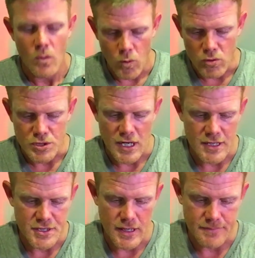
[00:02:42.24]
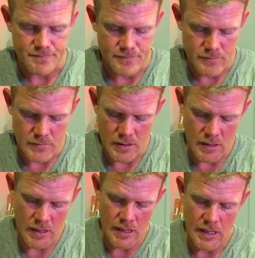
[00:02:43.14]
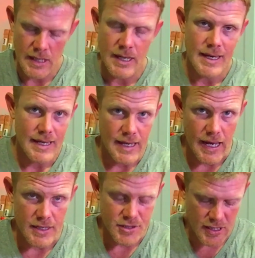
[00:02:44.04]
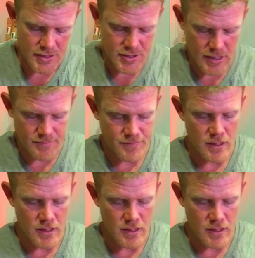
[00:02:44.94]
Wall charger, car charger.